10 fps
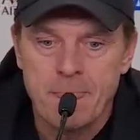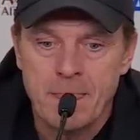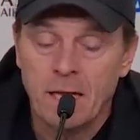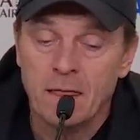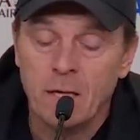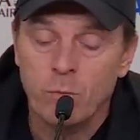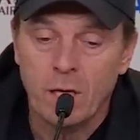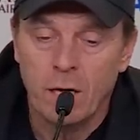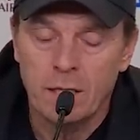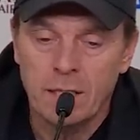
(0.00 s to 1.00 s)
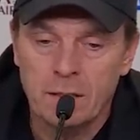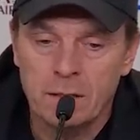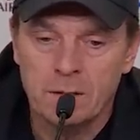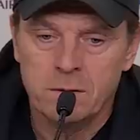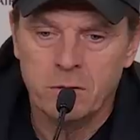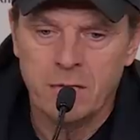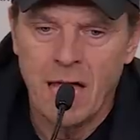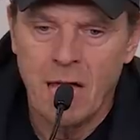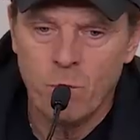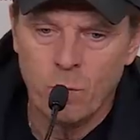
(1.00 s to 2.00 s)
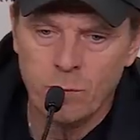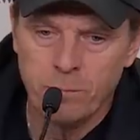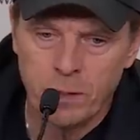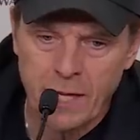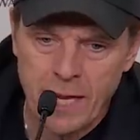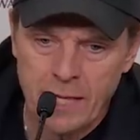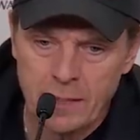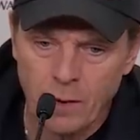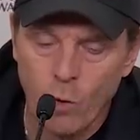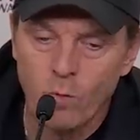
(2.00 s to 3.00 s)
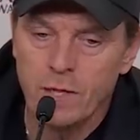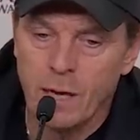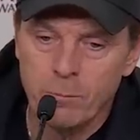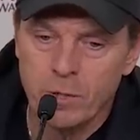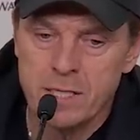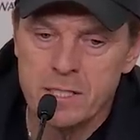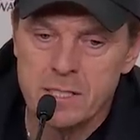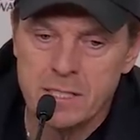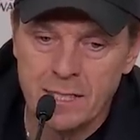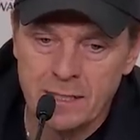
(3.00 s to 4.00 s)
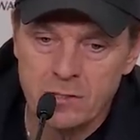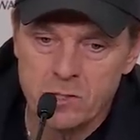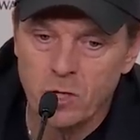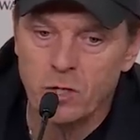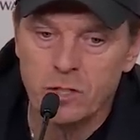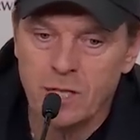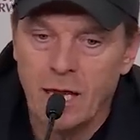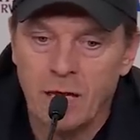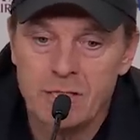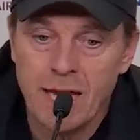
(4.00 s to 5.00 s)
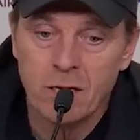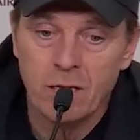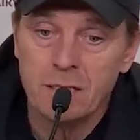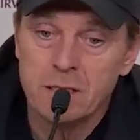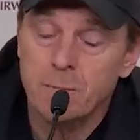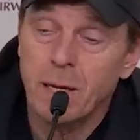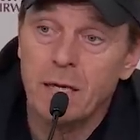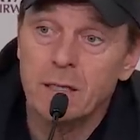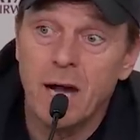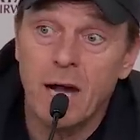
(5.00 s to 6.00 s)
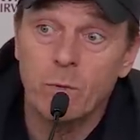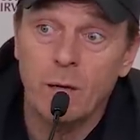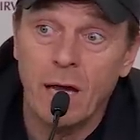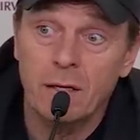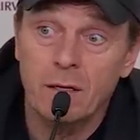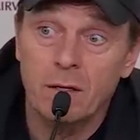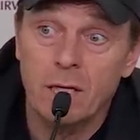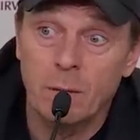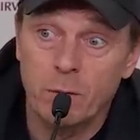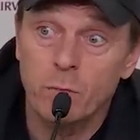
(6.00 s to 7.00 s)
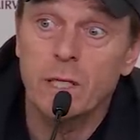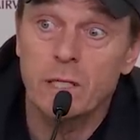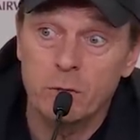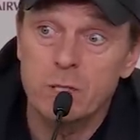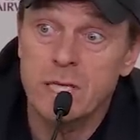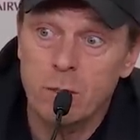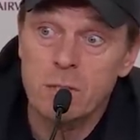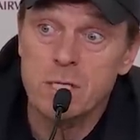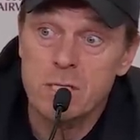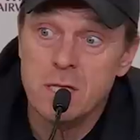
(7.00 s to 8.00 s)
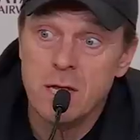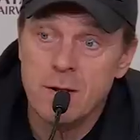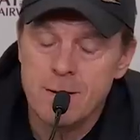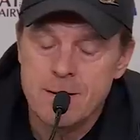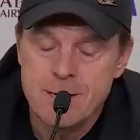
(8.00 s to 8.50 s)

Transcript: Then I think we got into the game when we played over that press and then started to get attack against their back line. We had a couple of really good sequences in there.